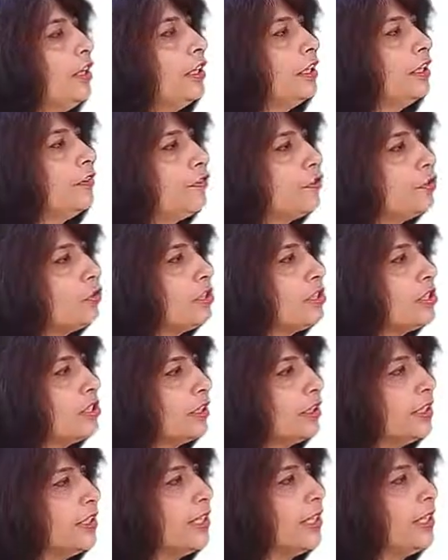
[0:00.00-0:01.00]
diffuse
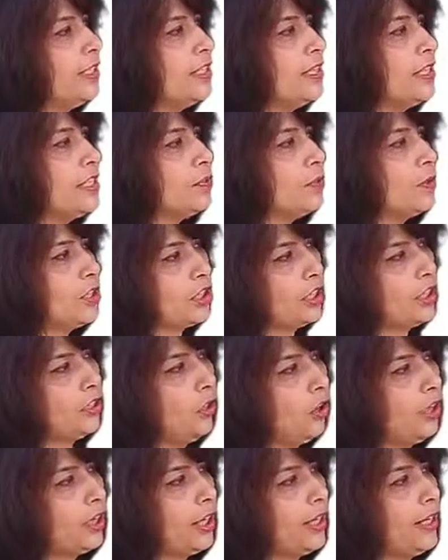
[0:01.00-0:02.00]
DLDs which are
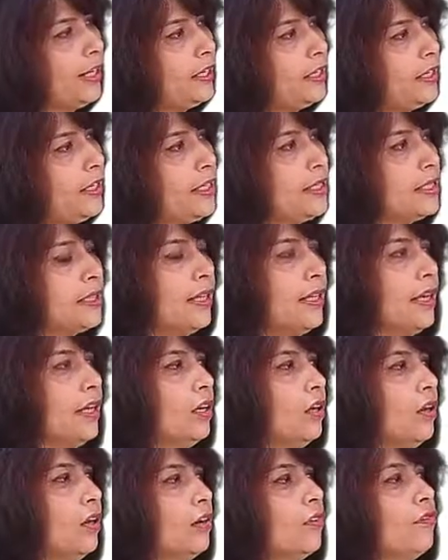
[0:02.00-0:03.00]
not ILDs and
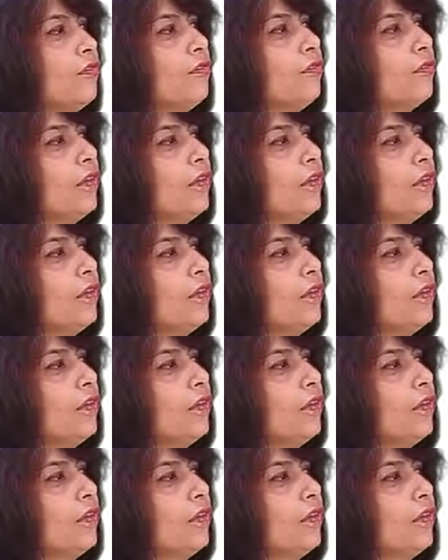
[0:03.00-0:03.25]
a lot of